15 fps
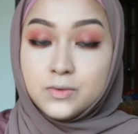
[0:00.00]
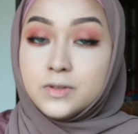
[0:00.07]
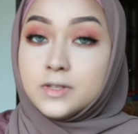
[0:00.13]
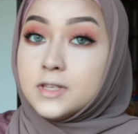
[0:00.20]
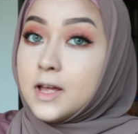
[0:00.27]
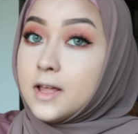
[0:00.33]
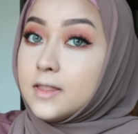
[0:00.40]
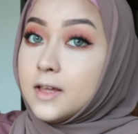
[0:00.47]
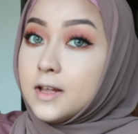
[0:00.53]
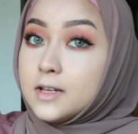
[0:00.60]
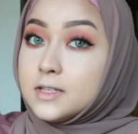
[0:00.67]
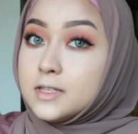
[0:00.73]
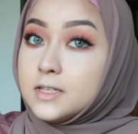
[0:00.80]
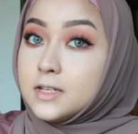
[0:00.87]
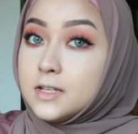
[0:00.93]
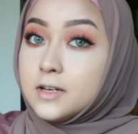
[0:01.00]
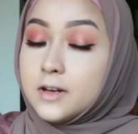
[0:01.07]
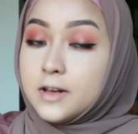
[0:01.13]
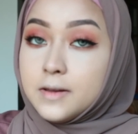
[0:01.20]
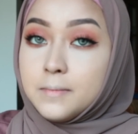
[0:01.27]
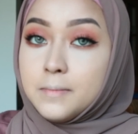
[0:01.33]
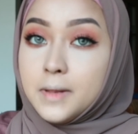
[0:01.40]
Set that concealer
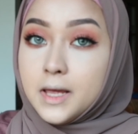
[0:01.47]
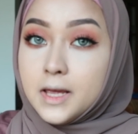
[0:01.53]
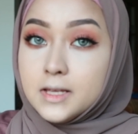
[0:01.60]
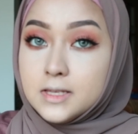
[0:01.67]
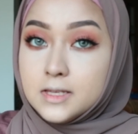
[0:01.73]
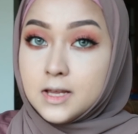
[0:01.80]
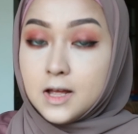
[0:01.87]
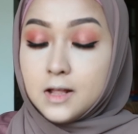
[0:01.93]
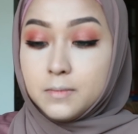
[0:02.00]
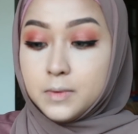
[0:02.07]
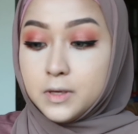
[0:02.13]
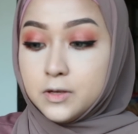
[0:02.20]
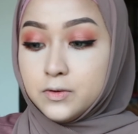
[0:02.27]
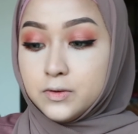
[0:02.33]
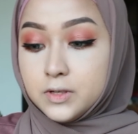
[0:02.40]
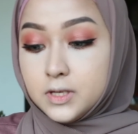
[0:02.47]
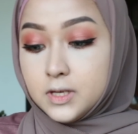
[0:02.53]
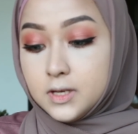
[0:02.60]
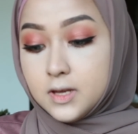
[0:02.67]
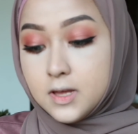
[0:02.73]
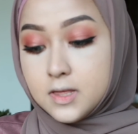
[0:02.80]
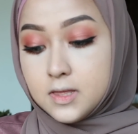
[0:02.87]
in place, I'll be
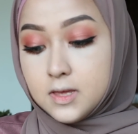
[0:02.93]
using